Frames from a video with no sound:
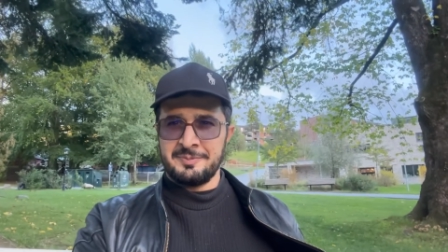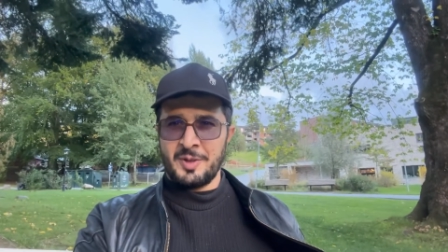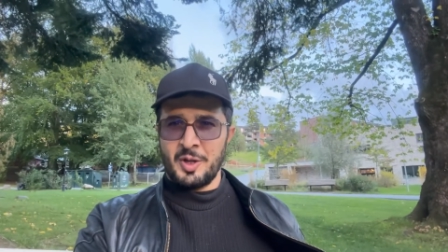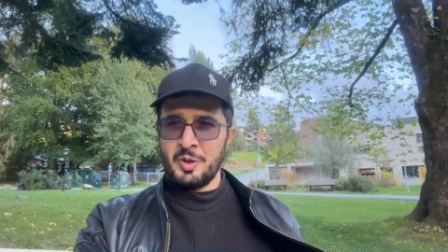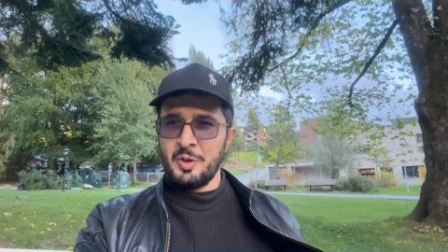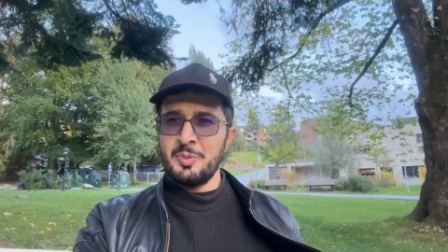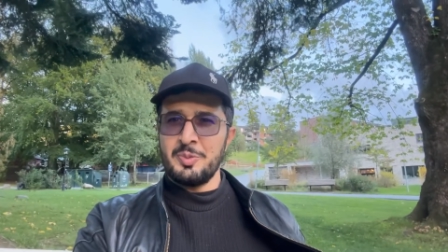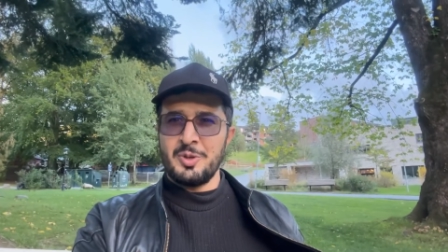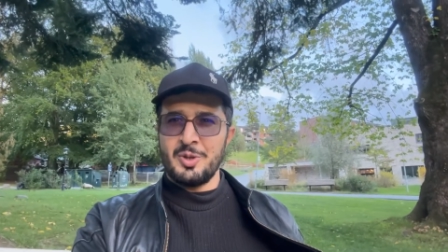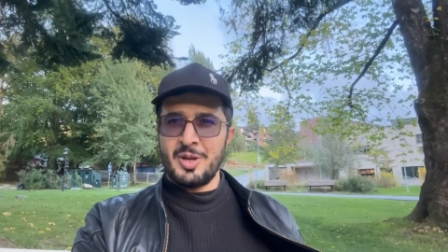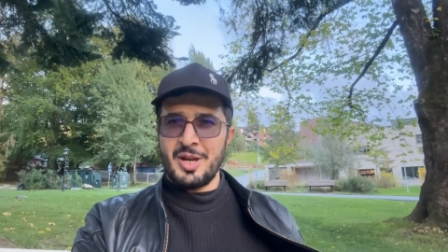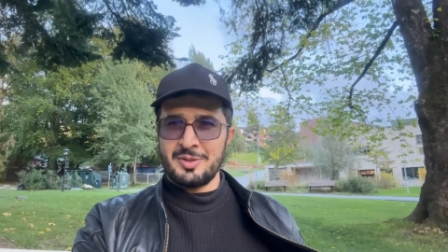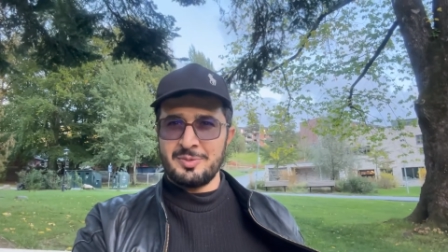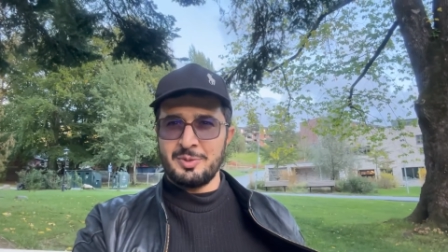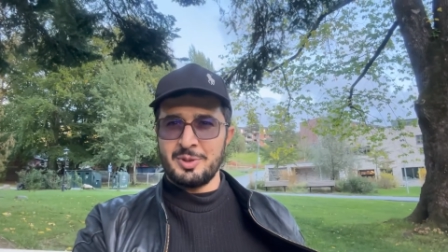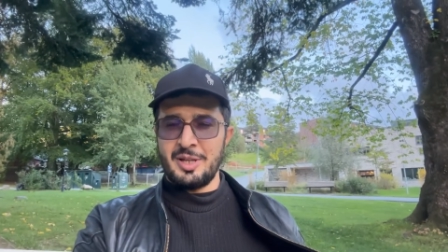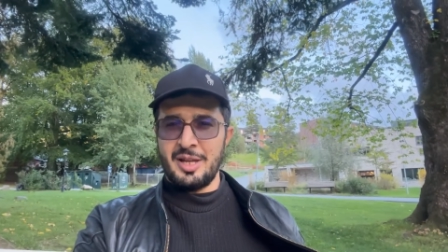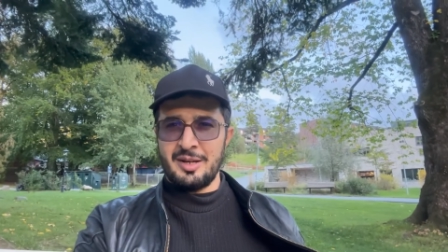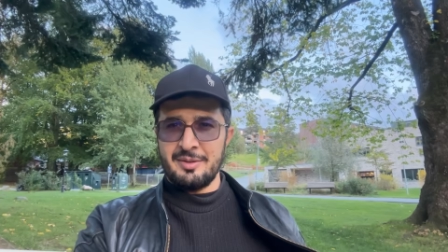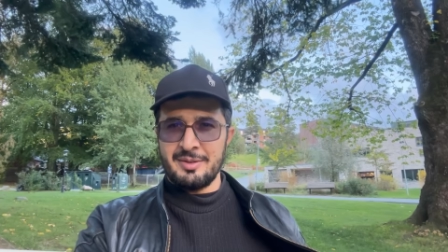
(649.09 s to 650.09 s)
I hope you guys
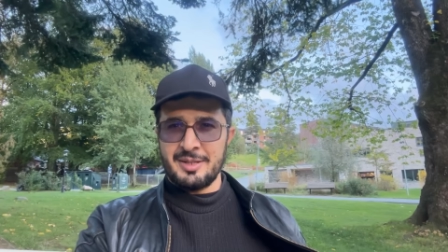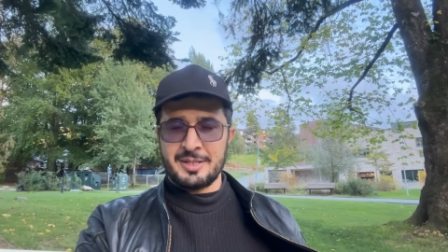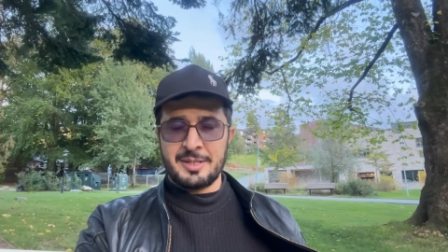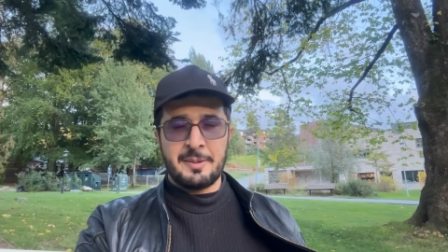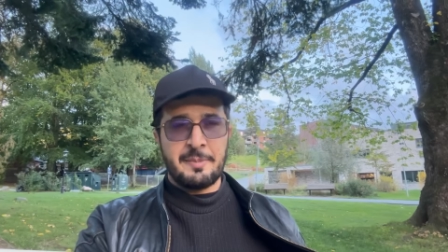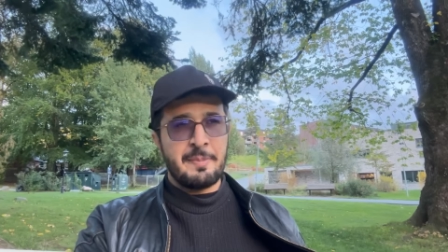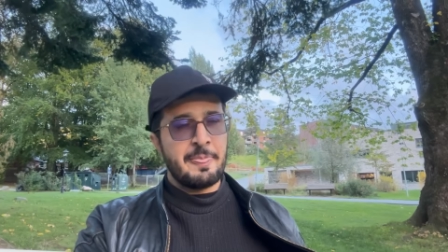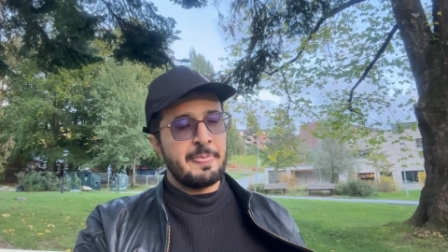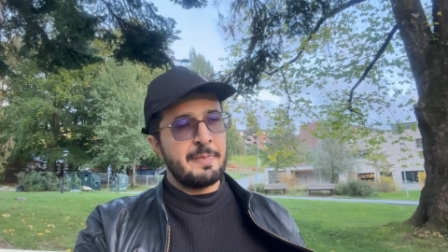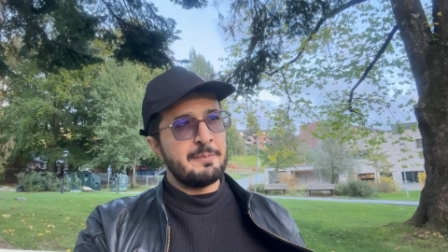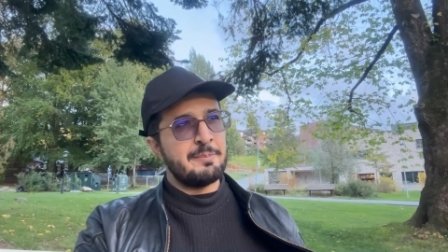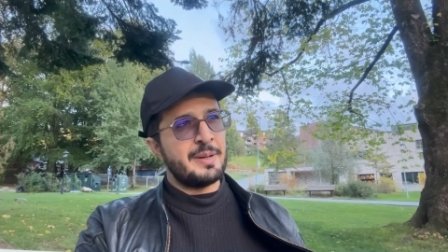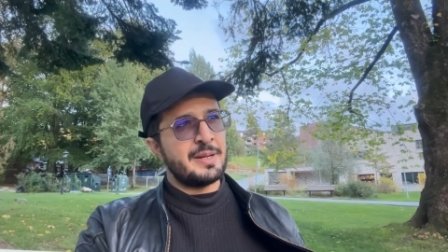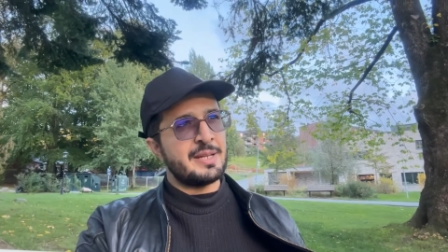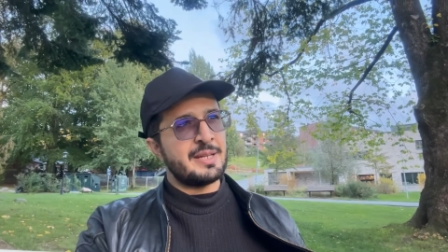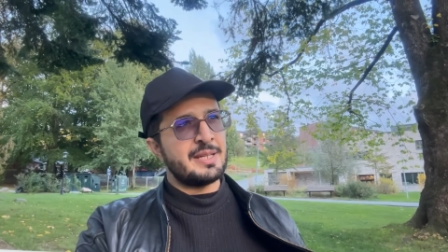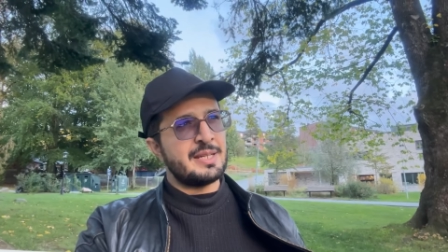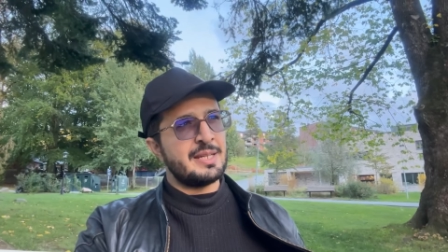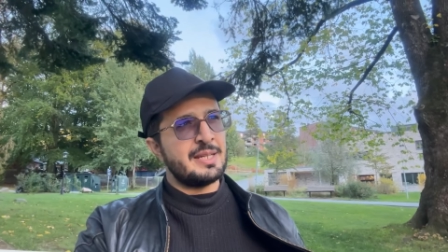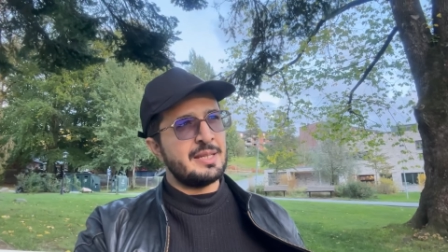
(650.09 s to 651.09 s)
would love it. But
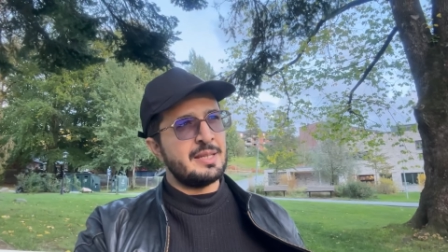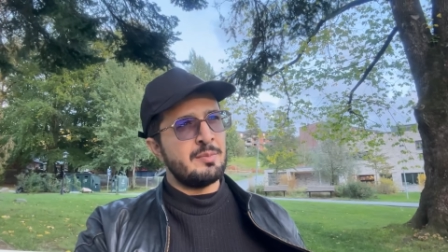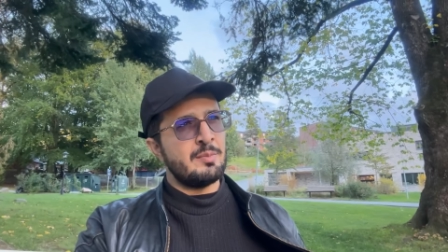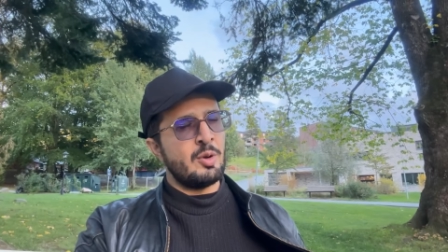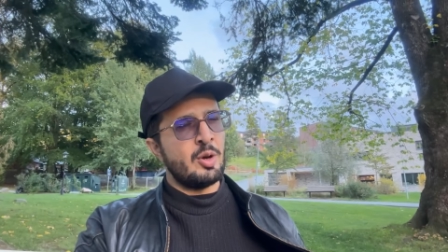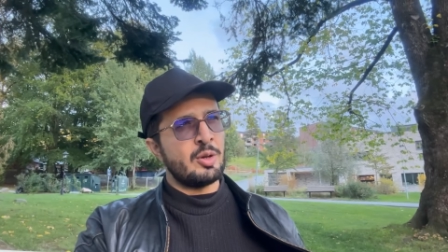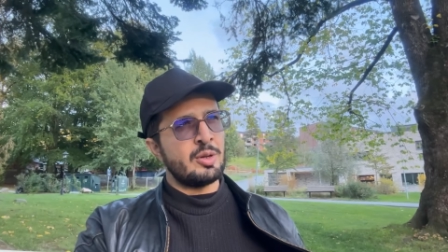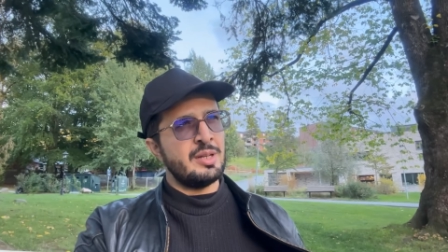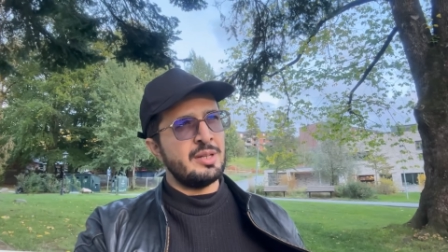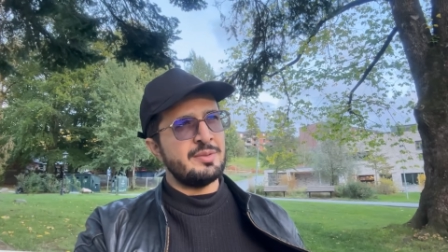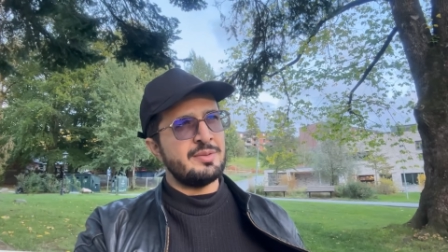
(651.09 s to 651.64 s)
the moral